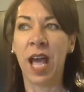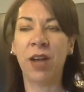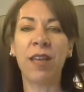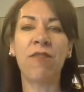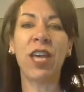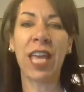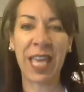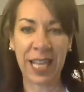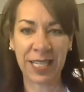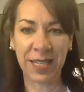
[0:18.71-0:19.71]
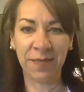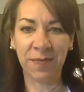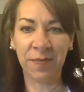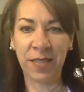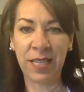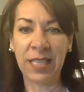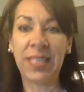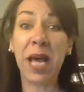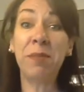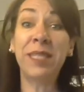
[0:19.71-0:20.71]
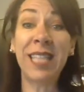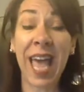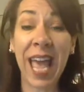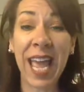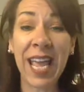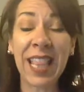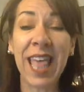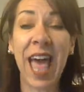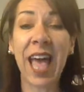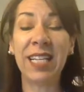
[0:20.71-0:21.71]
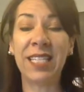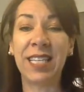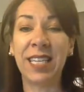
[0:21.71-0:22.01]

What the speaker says: I'll give you a hint. Some say that